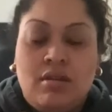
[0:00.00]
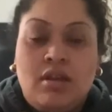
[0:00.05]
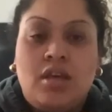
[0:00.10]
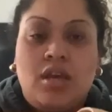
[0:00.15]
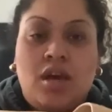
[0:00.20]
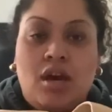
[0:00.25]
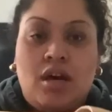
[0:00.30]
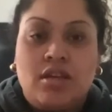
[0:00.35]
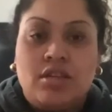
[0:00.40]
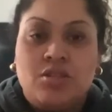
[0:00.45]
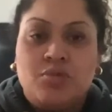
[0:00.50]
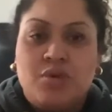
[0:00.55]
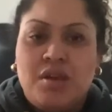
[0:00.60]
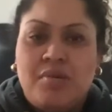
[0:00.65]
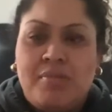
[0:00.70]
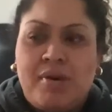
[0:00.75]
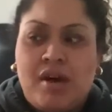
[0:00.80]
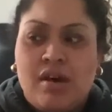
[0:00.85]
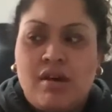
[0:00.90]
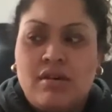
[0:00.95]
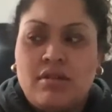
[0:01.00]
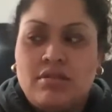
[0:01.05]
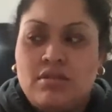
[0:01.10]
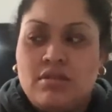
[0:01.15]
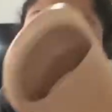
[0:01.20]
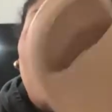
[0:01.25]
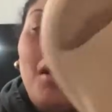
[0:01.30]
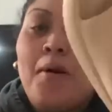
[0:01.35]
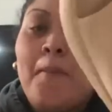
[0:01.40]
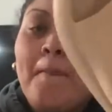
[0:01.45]
Yeah, under $20.
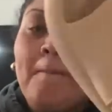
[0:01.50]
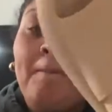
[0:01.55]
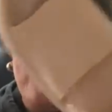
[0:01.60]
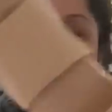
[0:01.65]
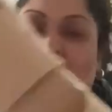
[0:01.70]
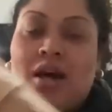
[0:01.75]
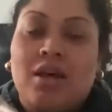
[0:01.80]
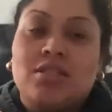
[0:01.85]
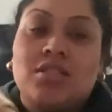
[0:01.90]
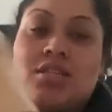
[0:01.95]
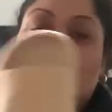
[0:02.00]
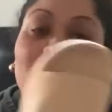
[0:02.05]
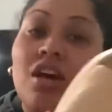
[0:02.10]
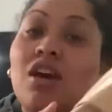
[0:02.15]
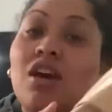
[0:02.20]
But